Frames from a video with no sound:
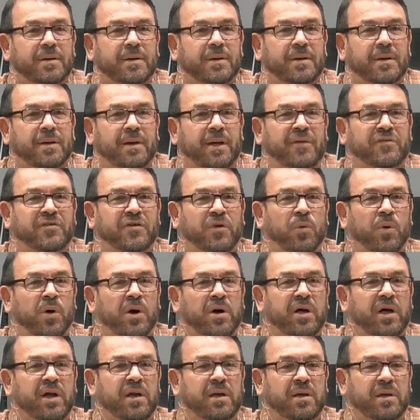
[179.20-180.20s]
Is it
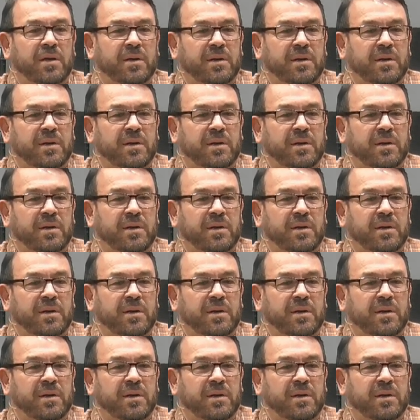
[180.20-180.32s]
working?